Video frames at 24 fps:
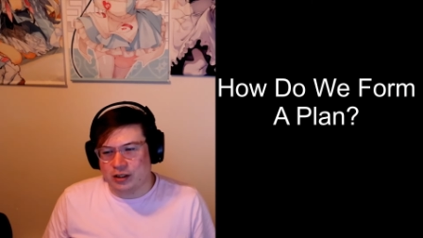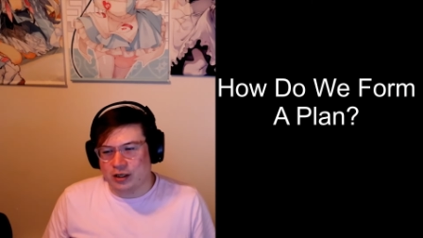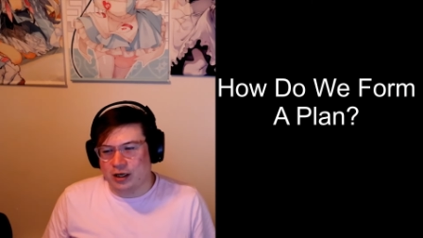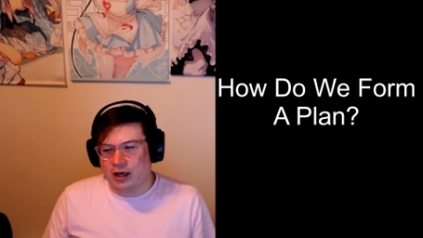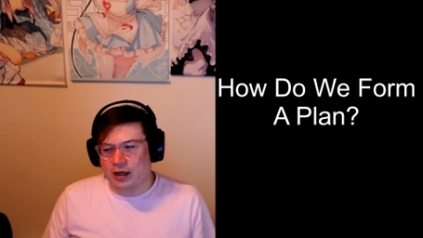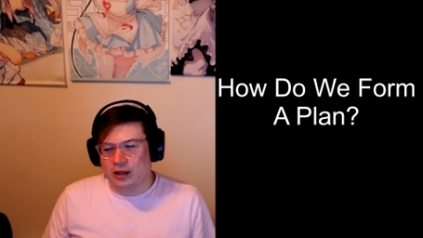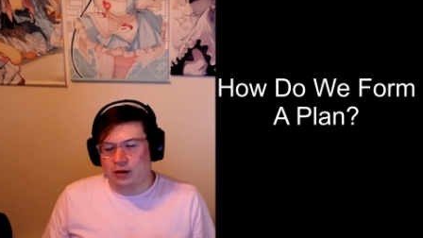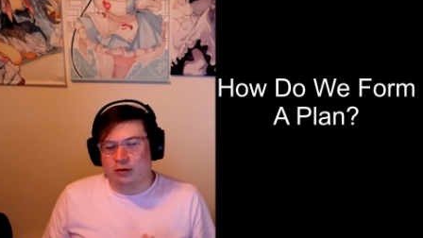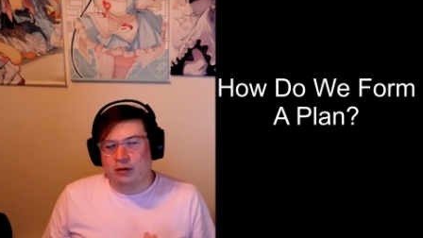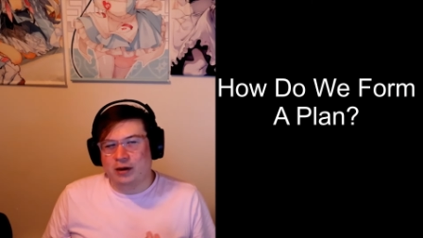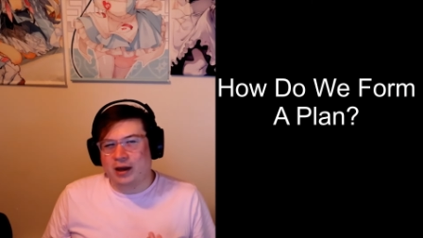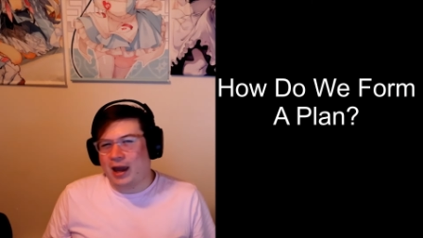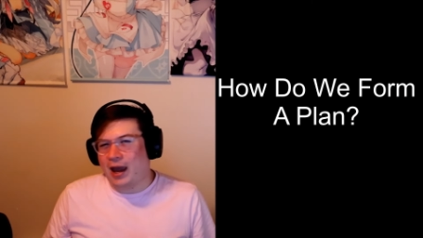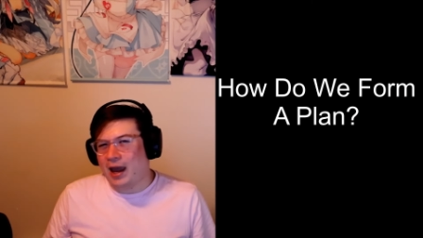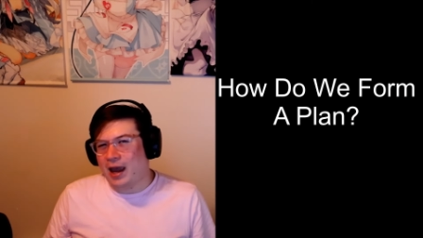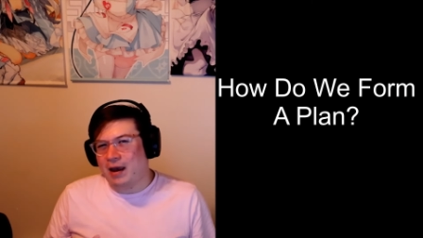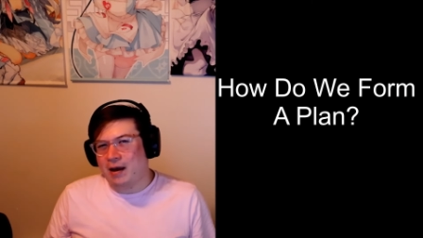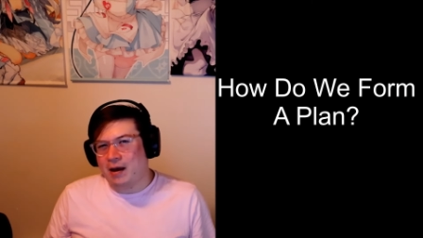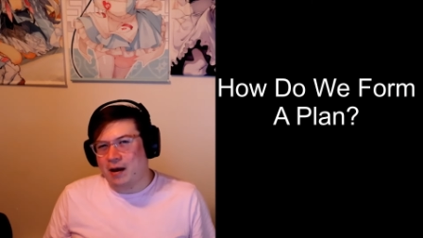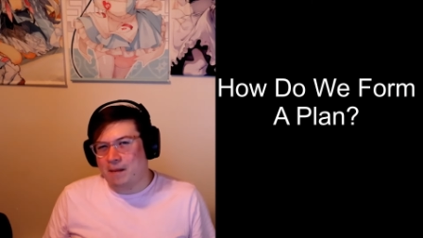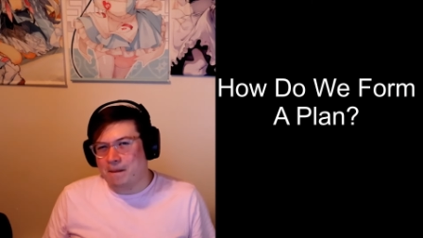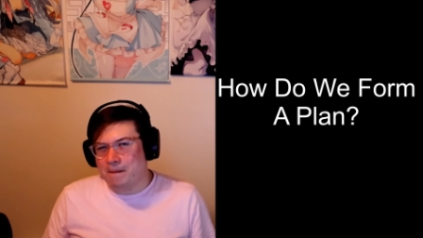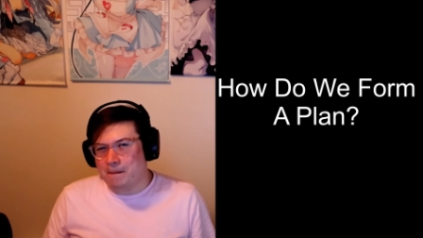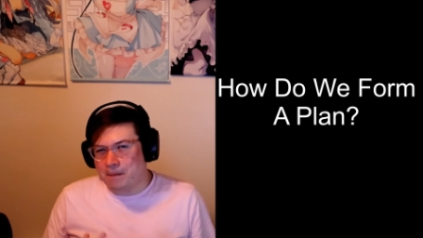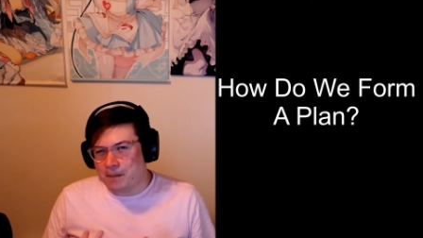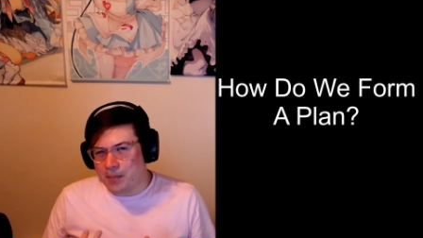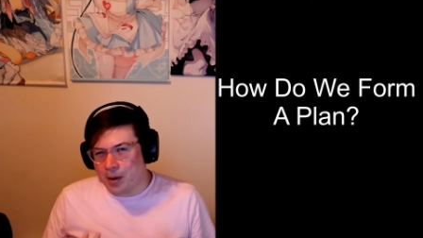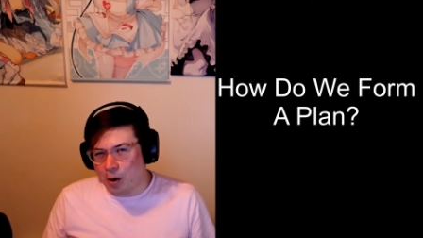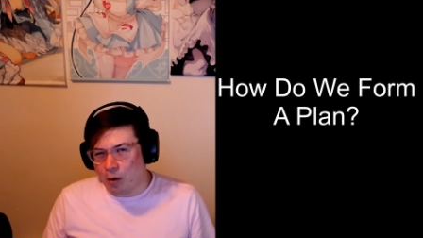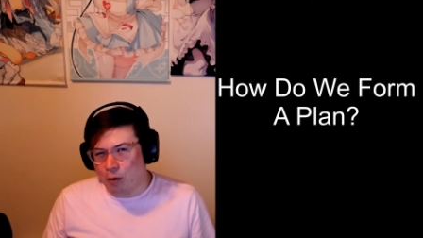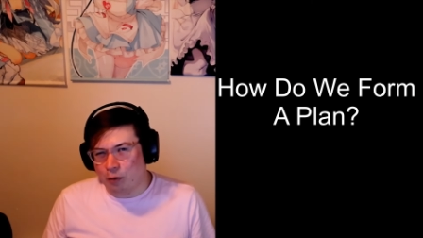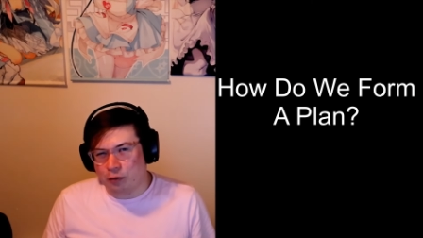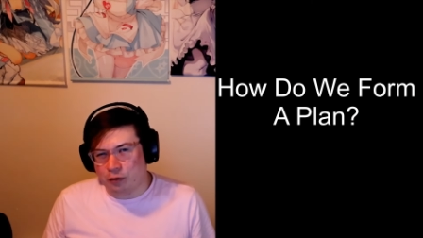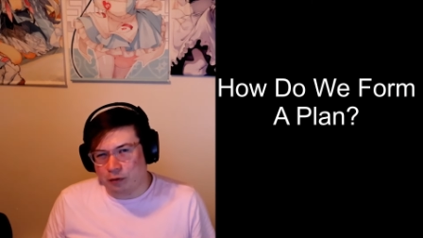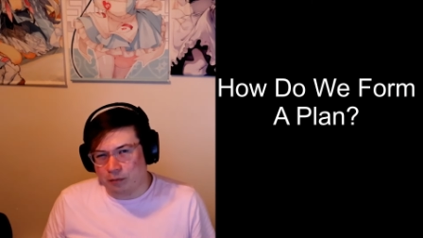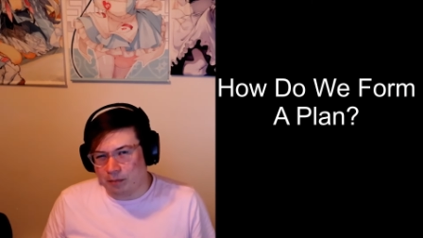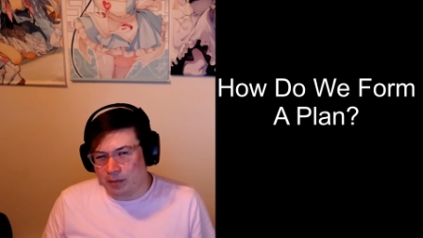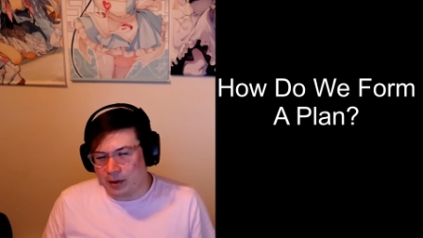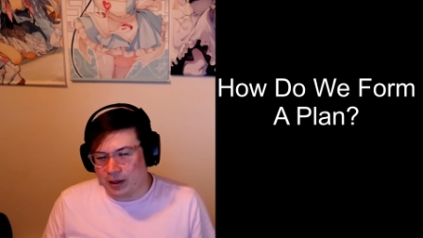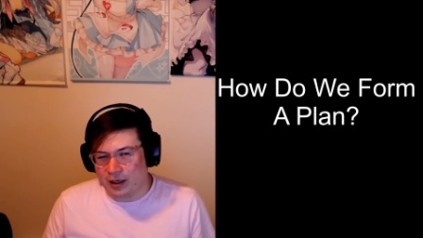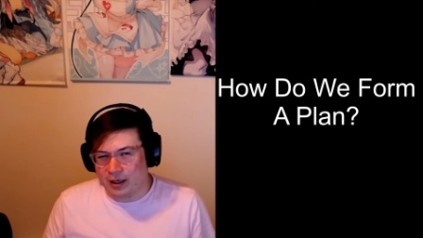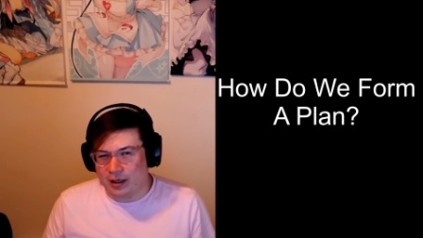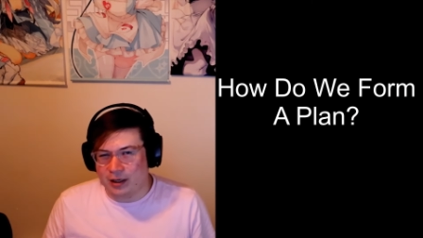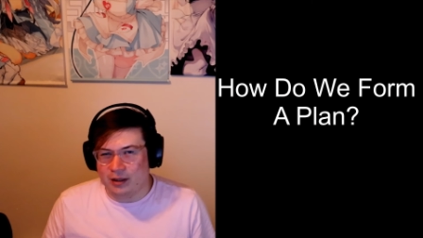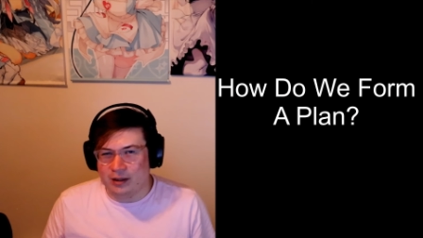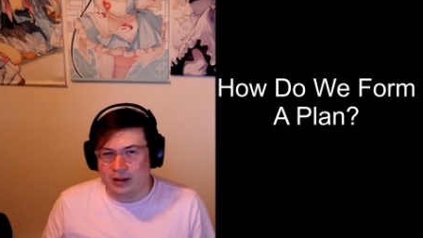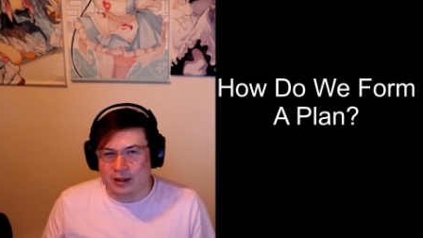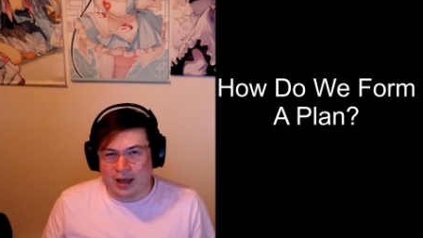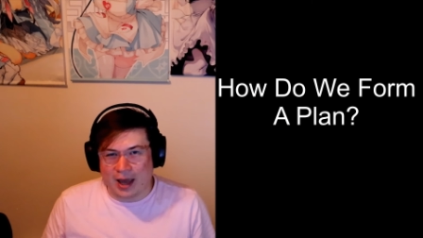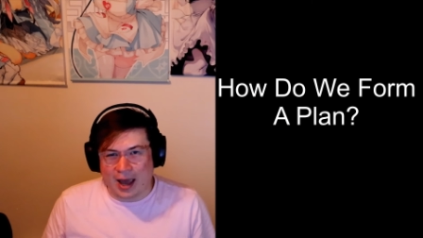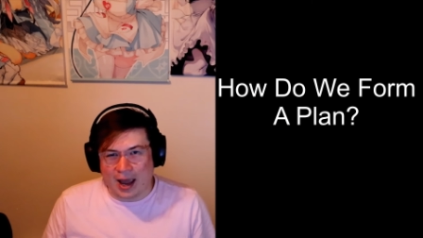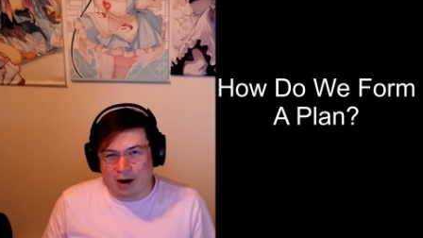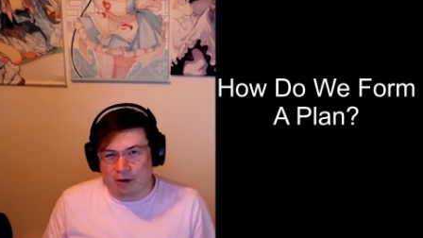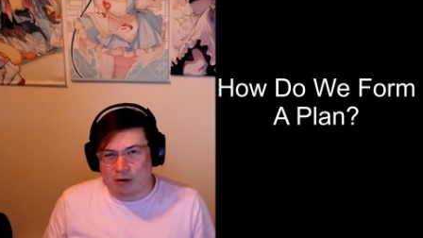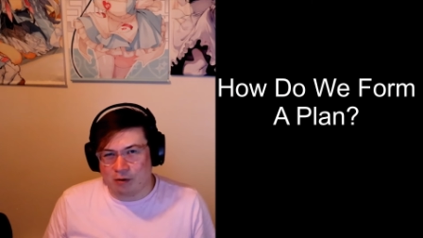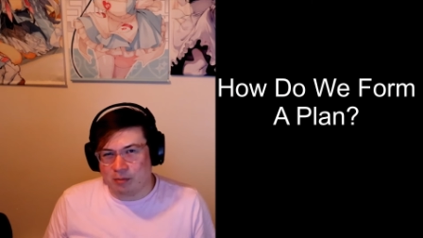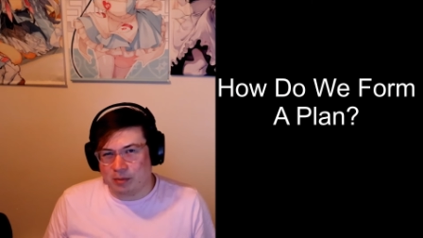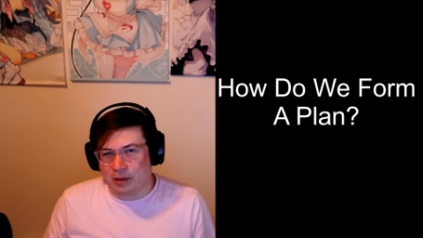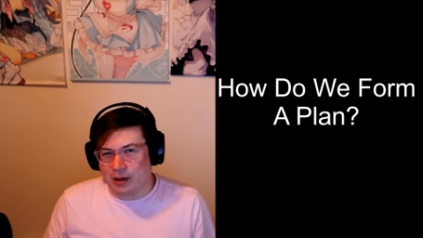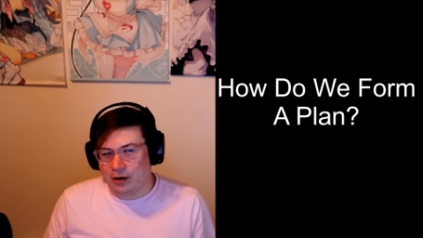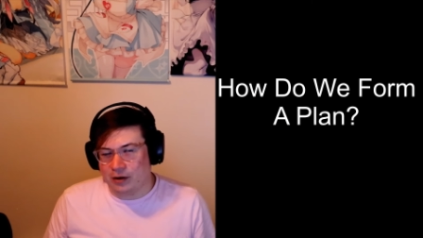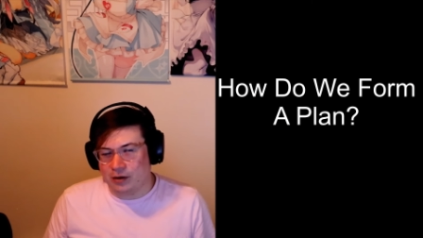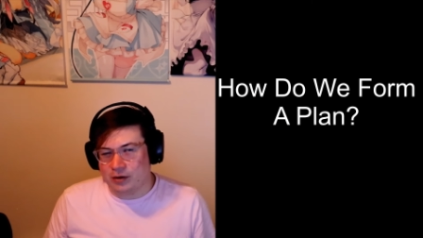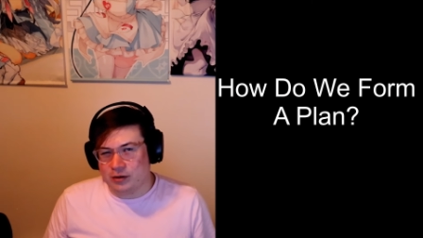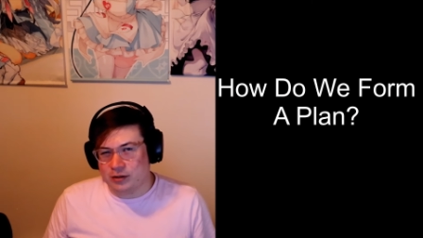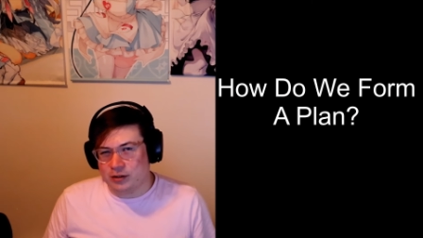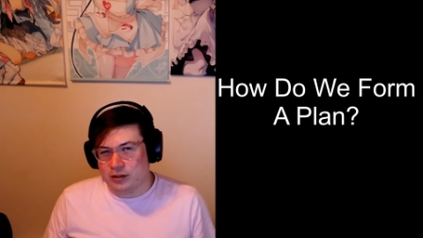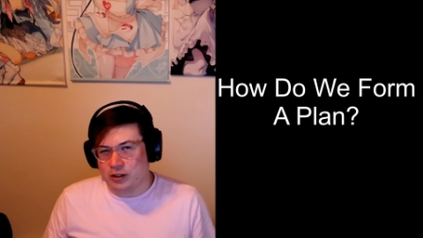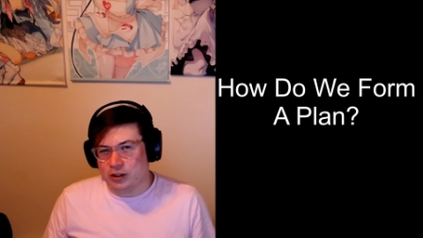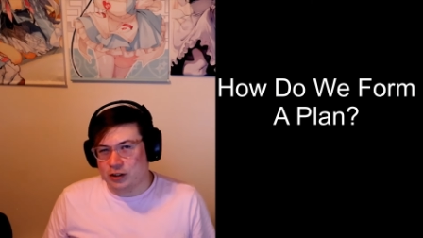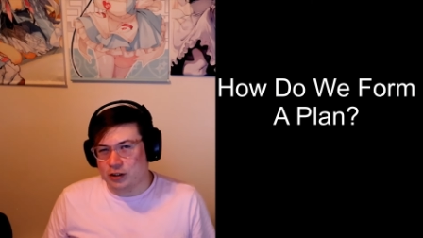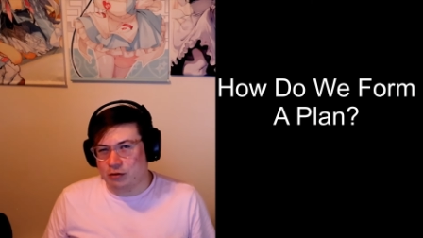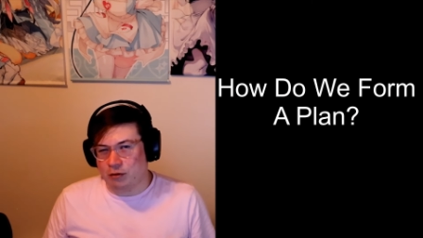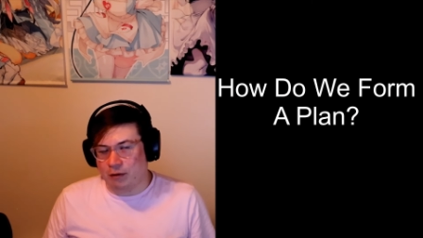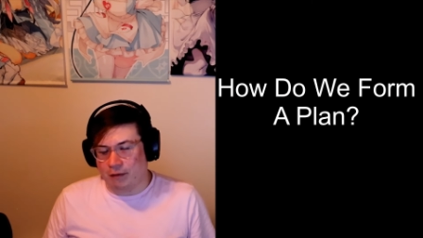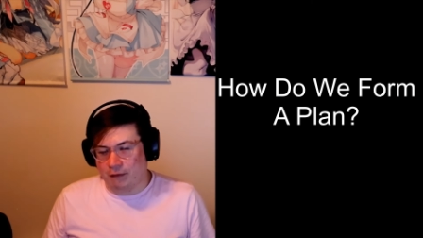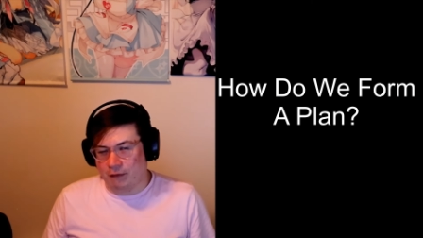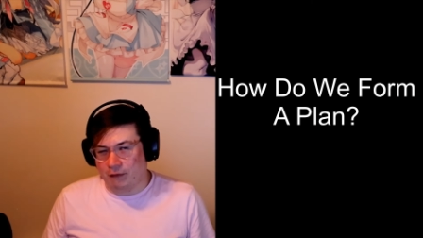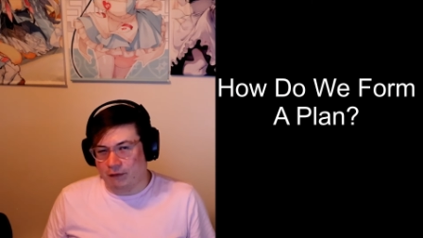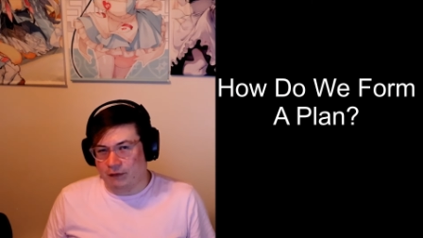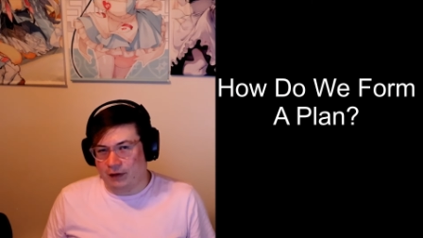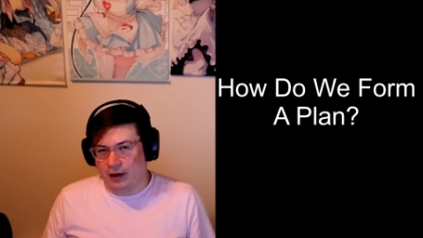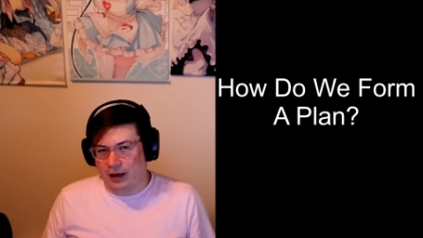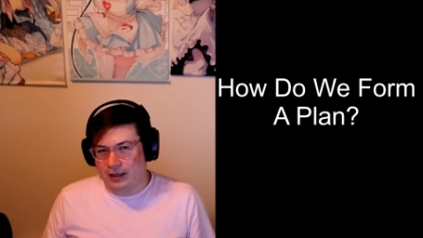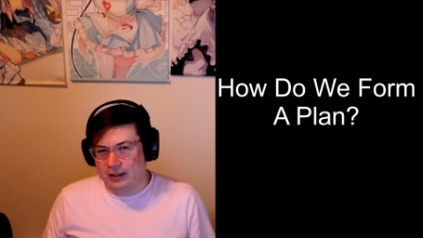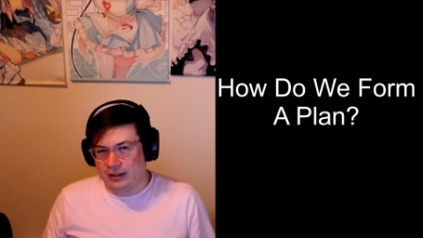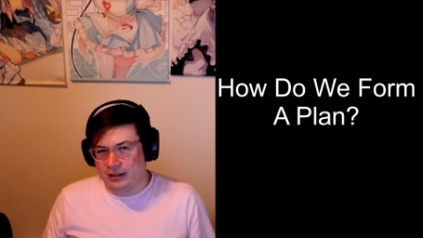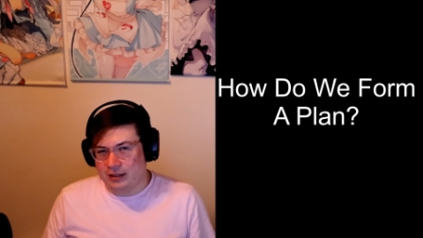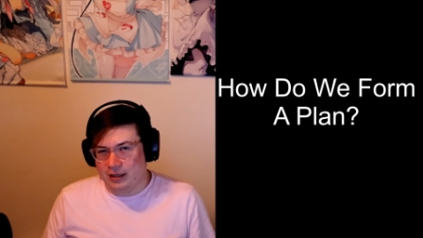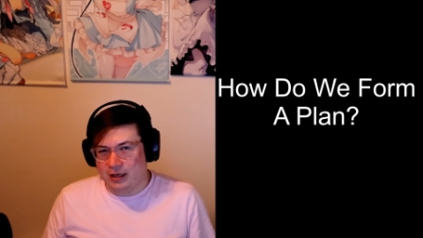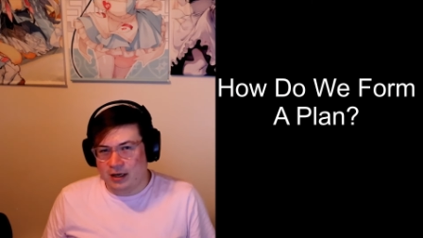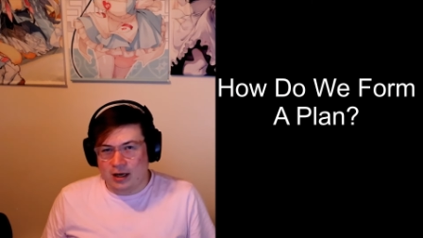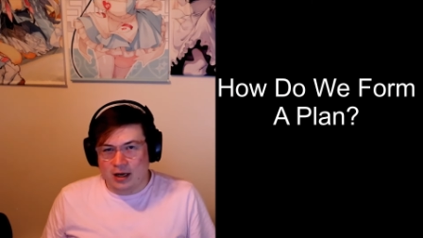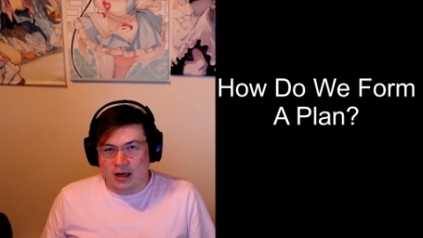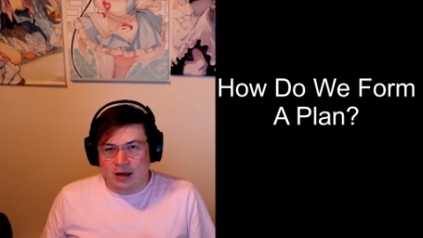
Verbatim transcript: Uh, you can't both be the aggro players just going for face